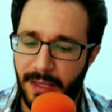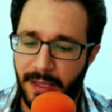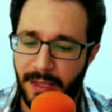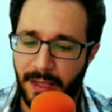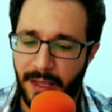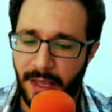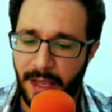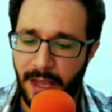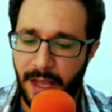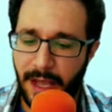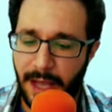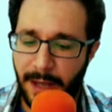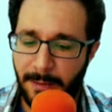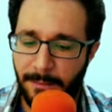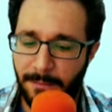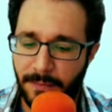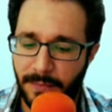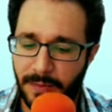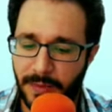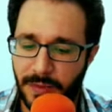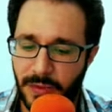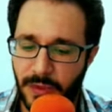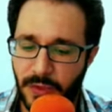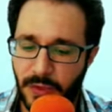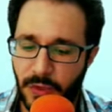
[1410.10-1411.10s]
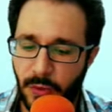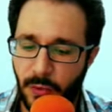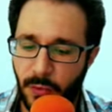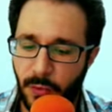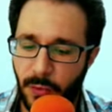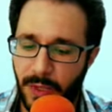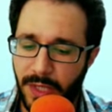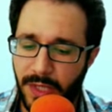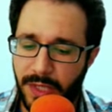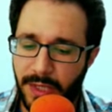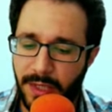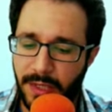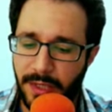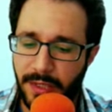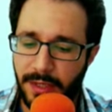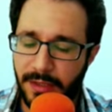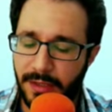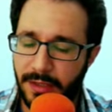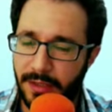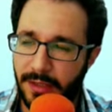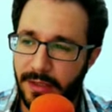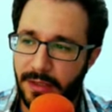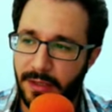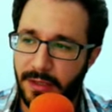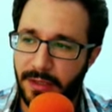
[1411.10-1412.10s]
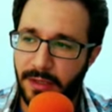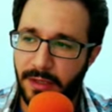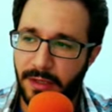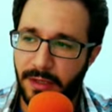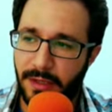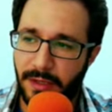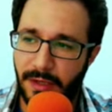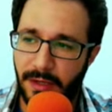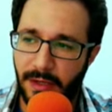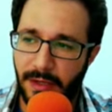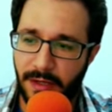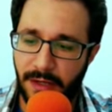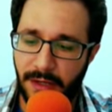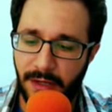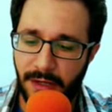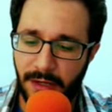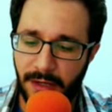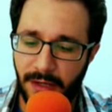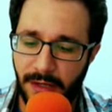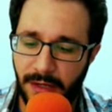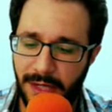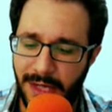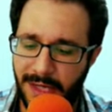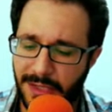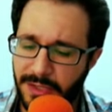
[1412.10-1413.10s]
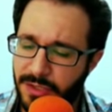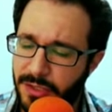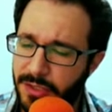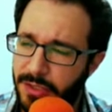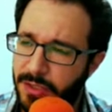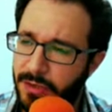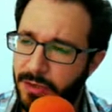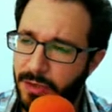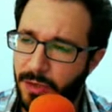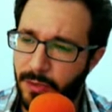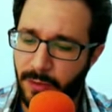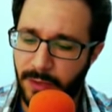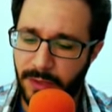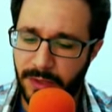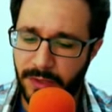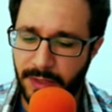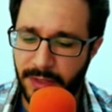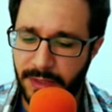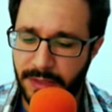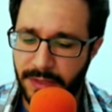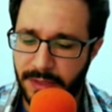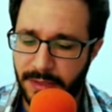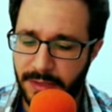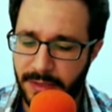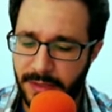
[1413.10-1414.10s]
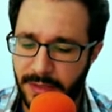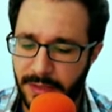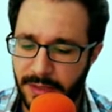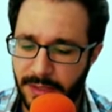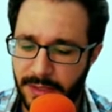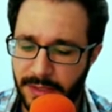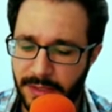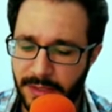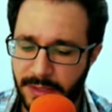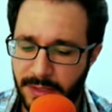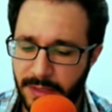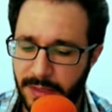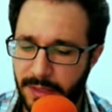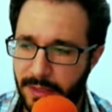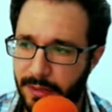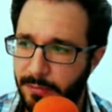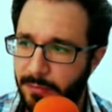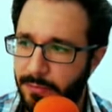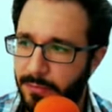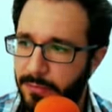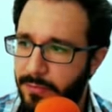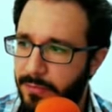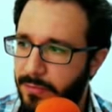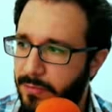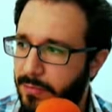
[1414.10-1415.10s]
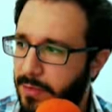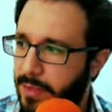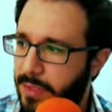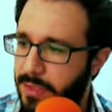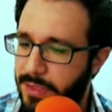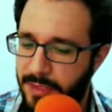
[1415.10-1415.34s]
Um, so we, uh, actually, you know what? Let's let's um, let's